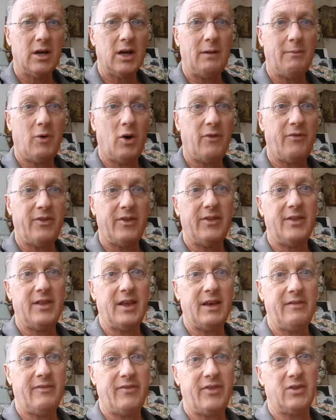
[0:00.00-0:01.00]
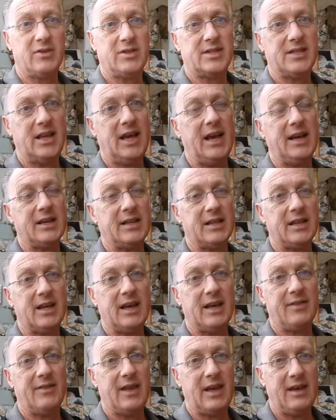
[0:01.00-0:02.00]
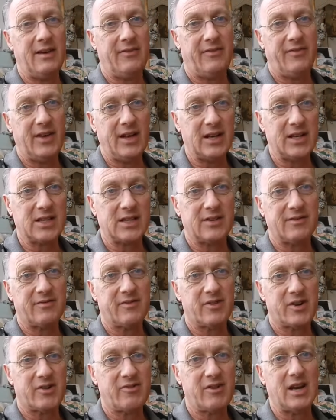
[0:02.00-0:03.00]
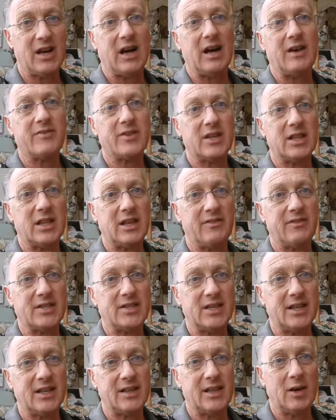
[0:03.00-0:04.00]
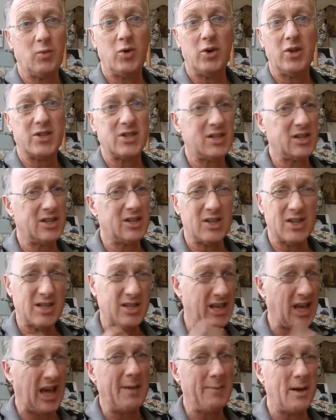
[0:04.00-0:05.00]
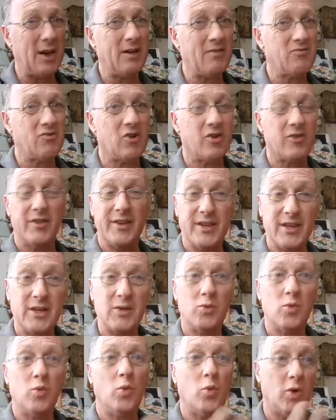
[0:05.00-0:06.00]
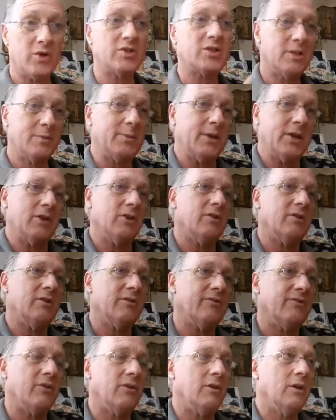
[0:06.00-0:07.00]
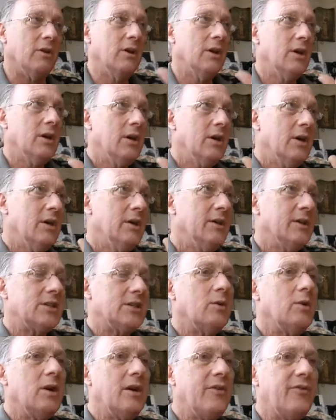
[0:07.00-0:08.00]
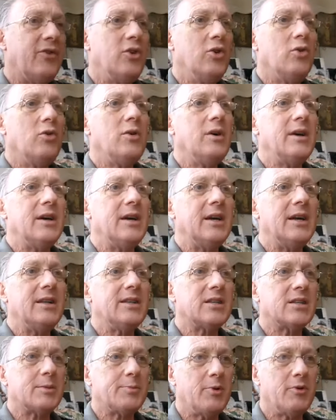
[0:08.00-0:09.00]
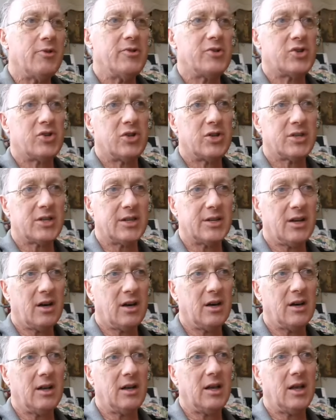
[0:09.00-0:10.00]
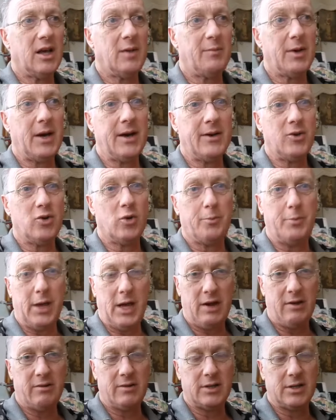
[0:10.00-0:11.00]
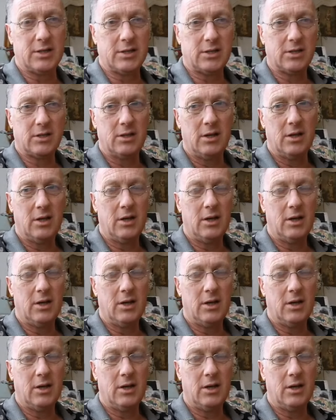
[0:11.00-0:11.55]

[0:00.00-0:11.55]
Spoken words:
often they feel sad and they have feelings of regret after they've said their words and it just came out wrong. They didn't want to be hurtful. So if you're in spiritual denial about your parents,